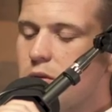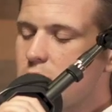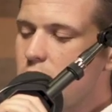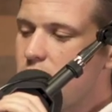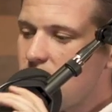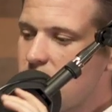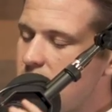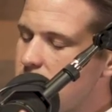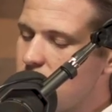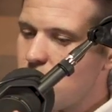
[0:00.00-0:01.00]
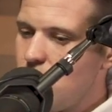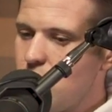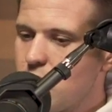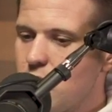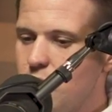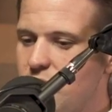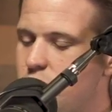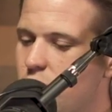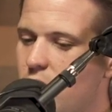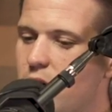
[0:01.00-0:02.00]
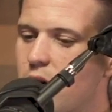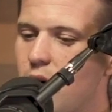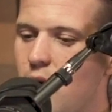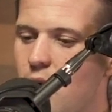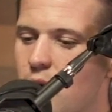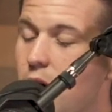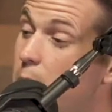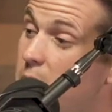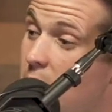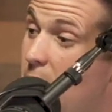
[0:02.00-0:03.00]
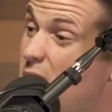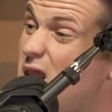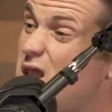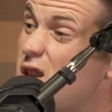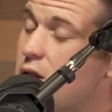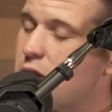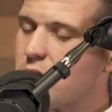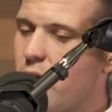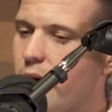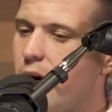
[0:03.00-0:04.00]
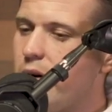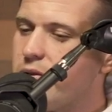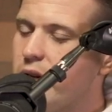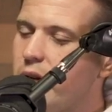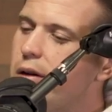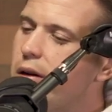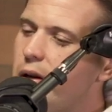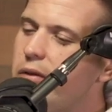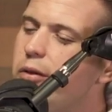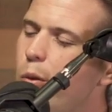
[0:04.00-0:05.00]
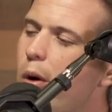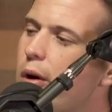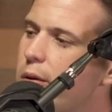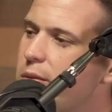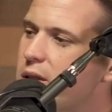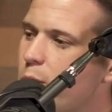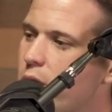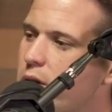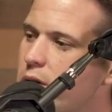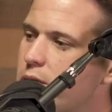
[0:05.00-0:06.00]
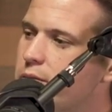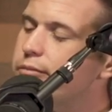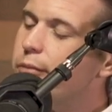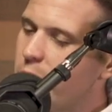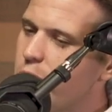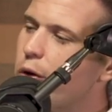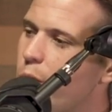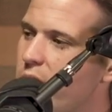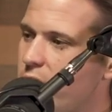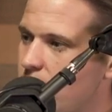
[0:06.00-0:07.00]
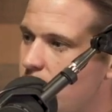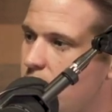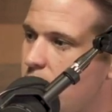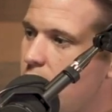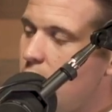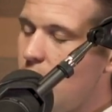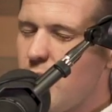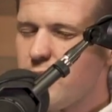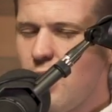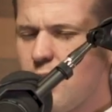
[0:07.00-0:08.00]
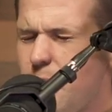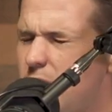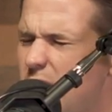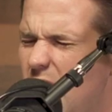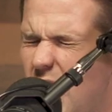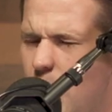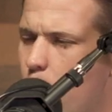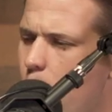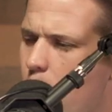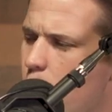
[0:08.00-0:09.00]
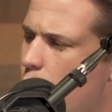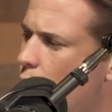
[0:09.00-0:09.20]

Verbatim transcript: 2 Chainz has a song with Drake uh, called Big Amount. He starts the song off, If you woke up this morning, you're winning. Yeah. And I thought about that, like, whoa,